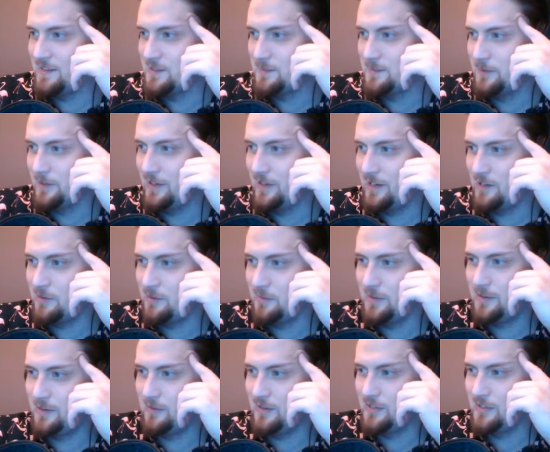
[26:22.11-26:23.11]
This morning I
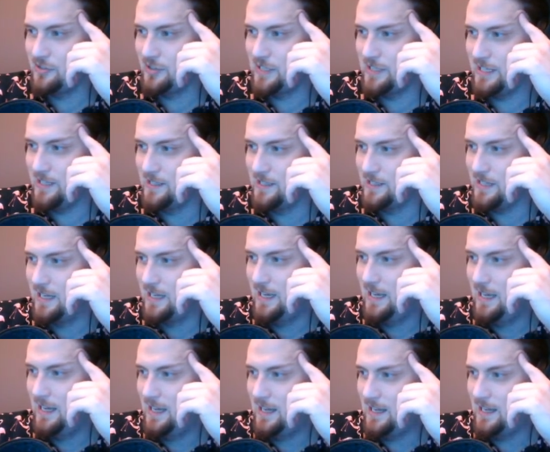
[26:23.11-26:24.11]
regurgitated
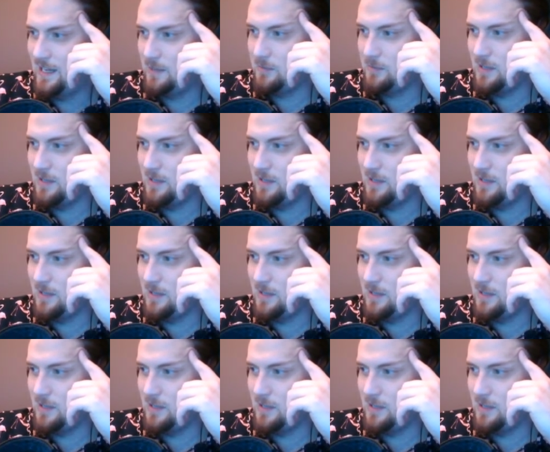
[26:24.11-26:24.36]
a